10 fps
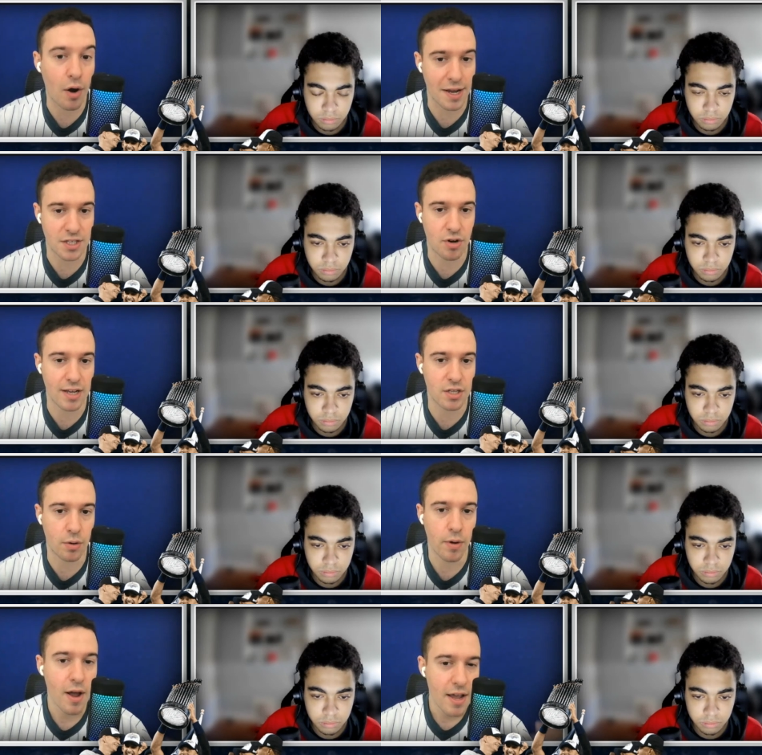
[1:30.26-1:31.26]
Speaker 1: yesterday.
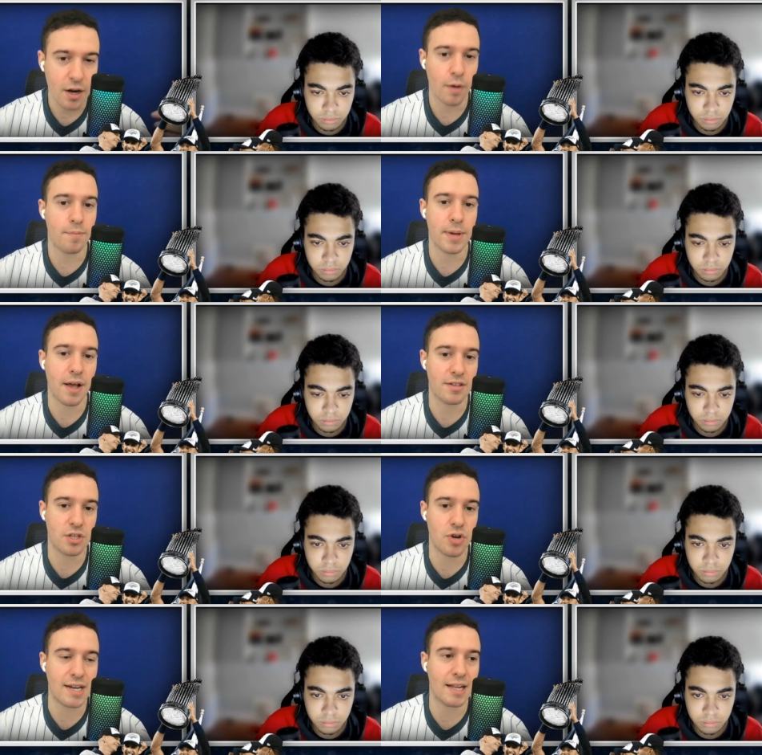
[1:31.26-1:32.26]
So, you know, because the
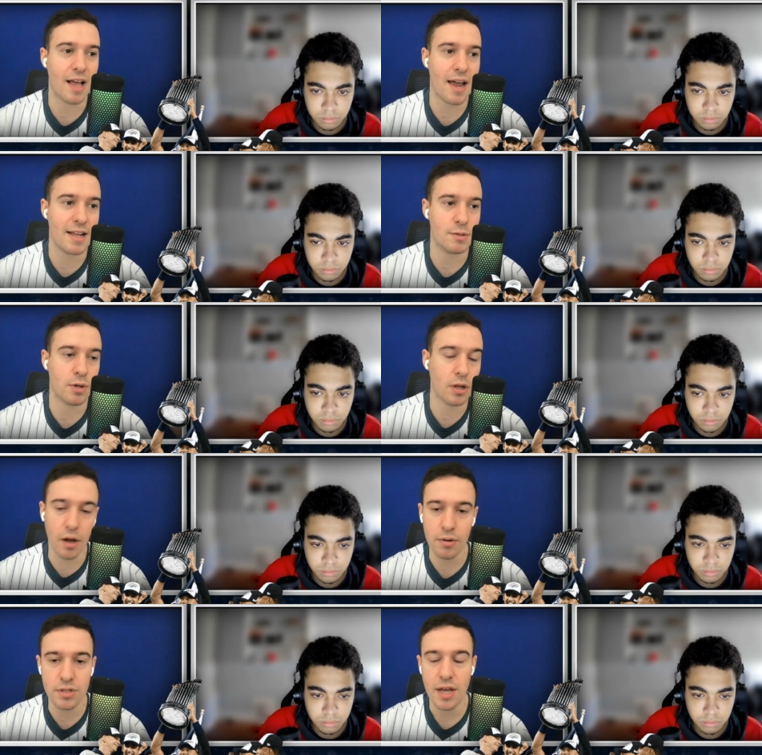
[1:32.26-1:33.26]
trade deadline has
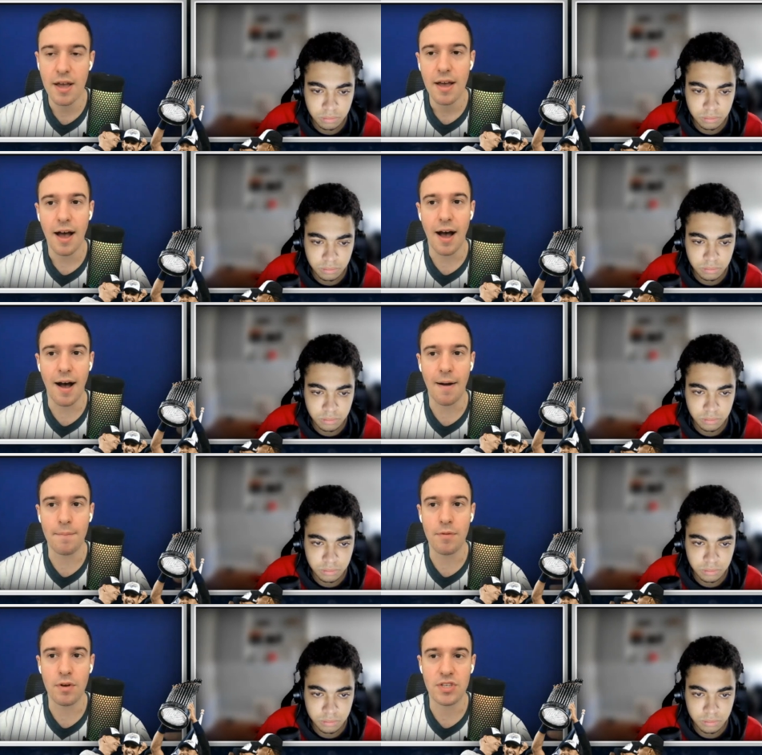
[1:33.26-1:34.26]
closed,
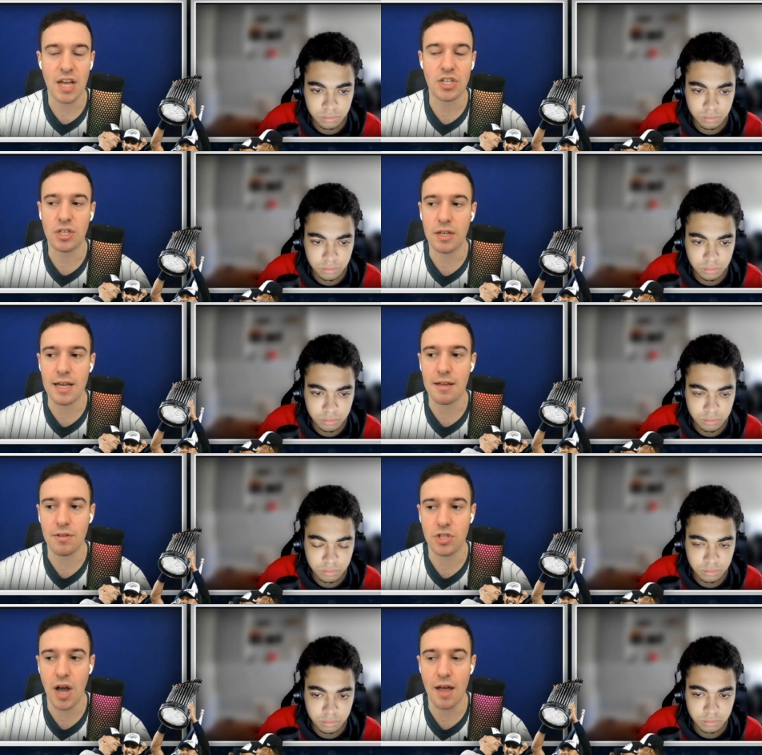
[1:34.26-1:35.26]
um, essentially
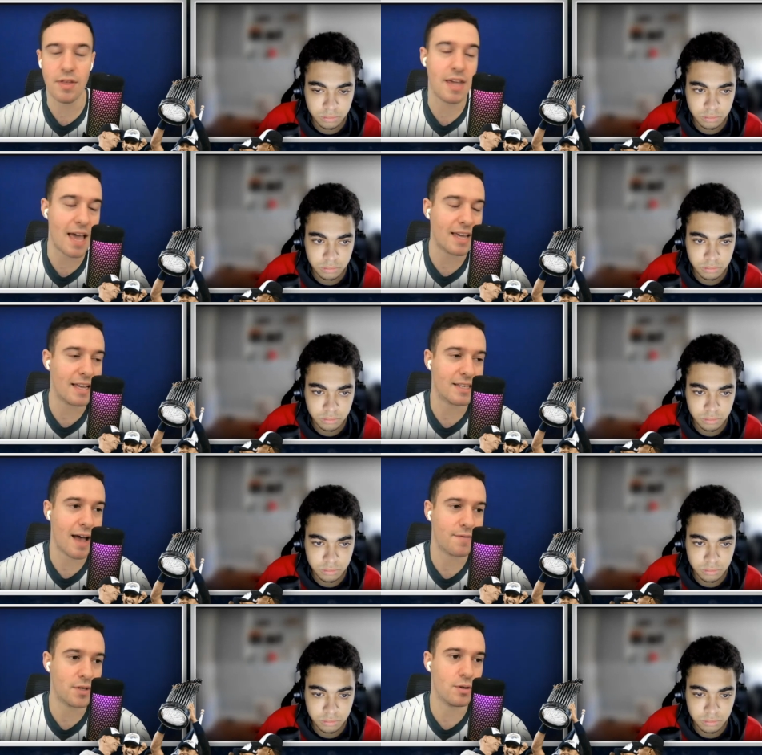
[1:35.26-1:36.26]
the the Yankees
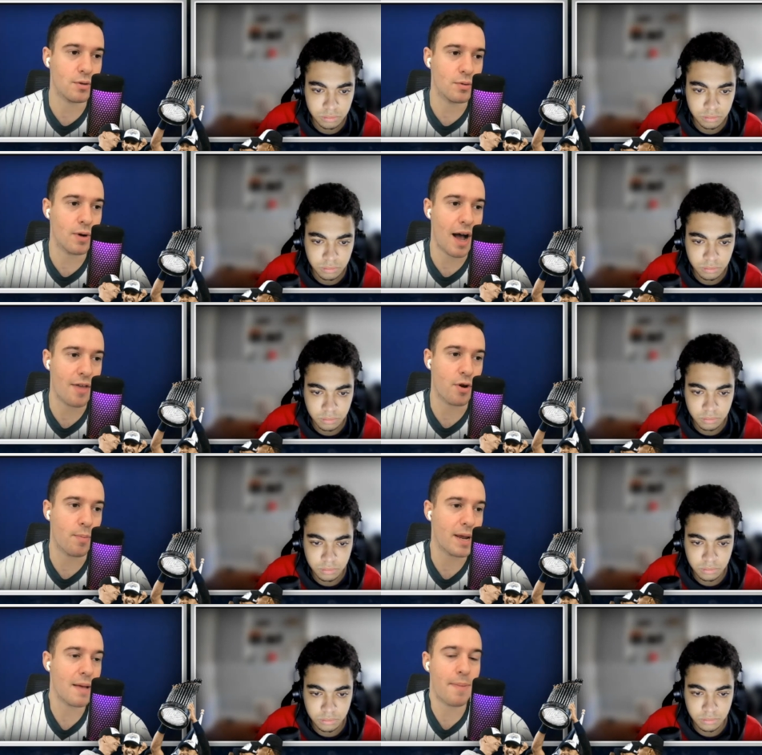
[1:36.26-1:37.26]
have to either
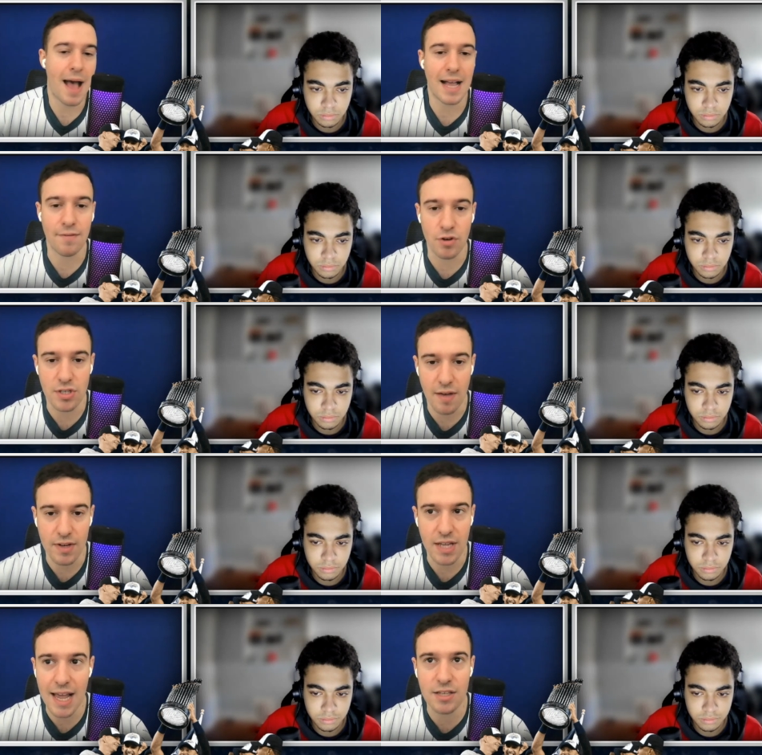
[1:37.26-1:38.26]
bring him back after
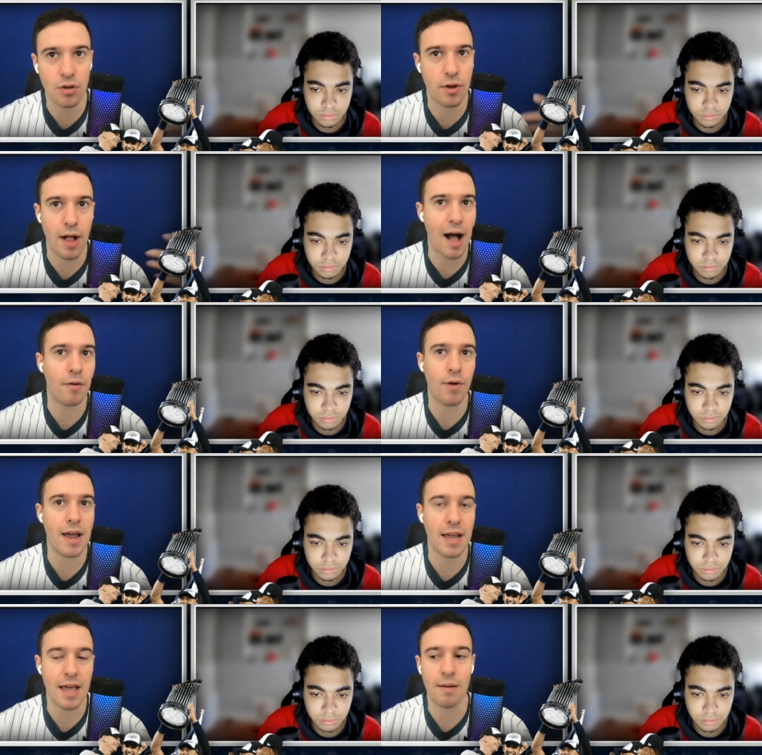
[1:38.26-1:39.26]
seven days or they'll
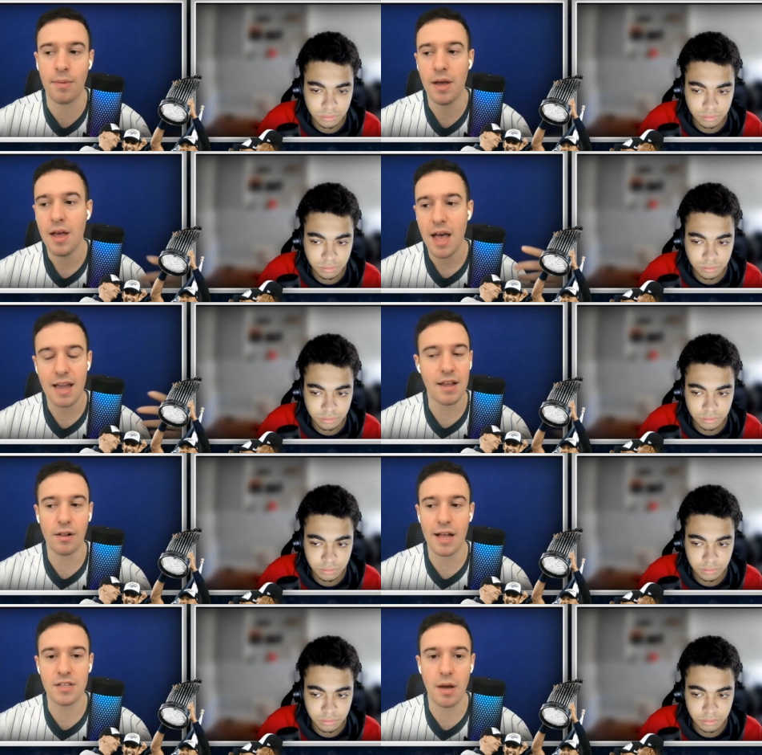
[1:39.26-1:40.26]
outright him and
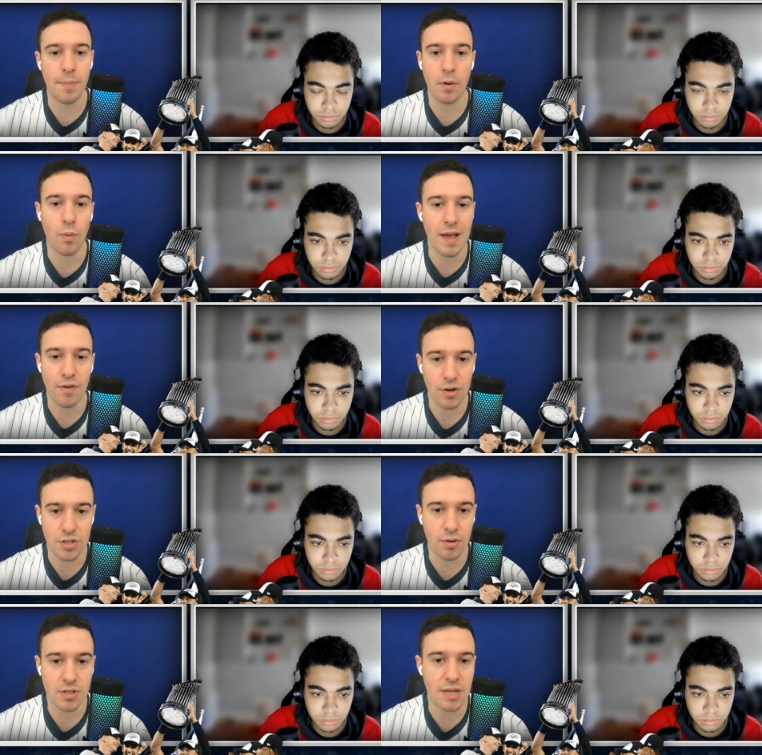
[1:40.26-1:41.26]
he'll end up on waivers.
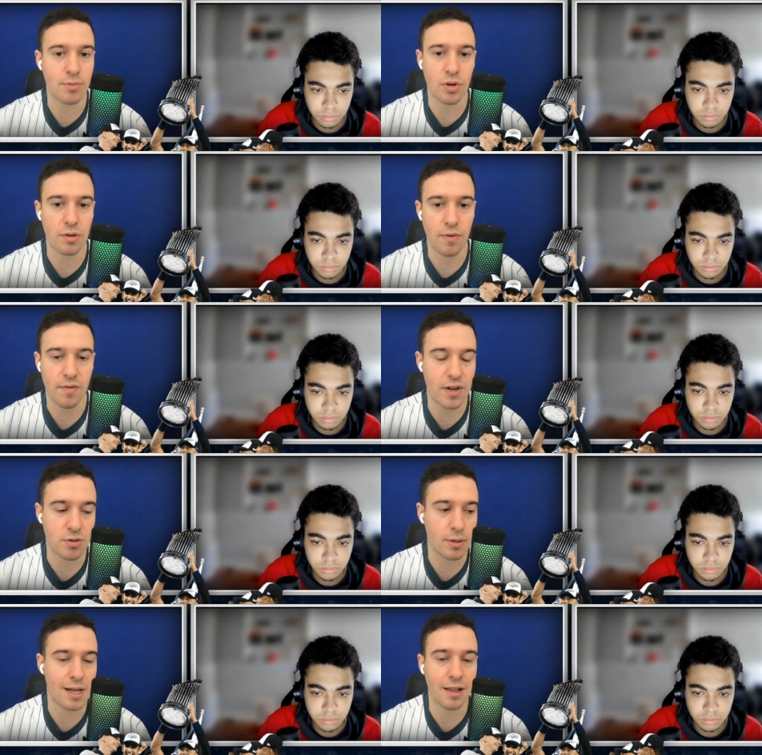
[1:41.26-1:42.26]
So a team could
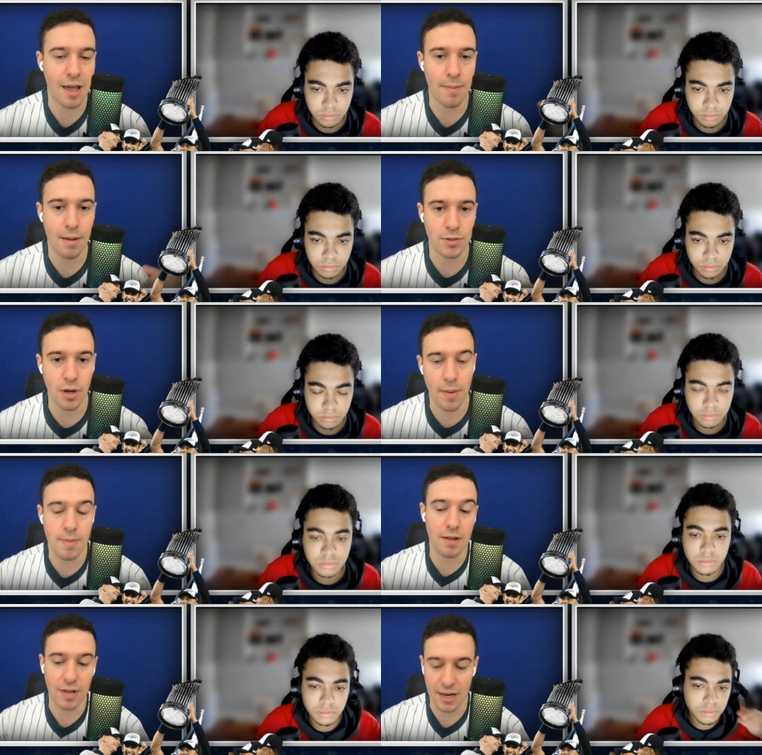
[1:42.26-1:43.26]
eventually claim him. So
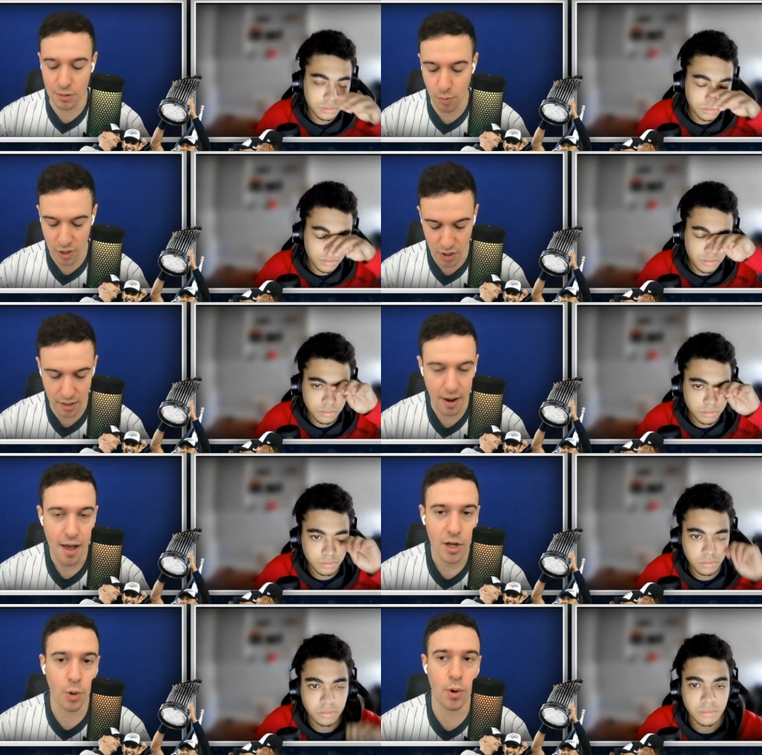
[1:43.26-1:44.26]
maybe he'll get his wish and
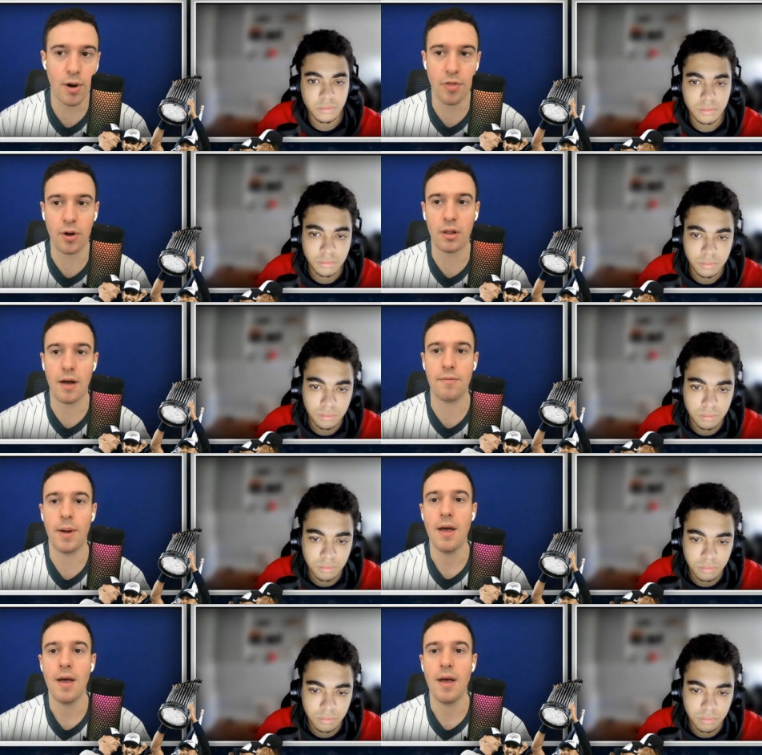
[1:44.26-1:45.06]
go to another club.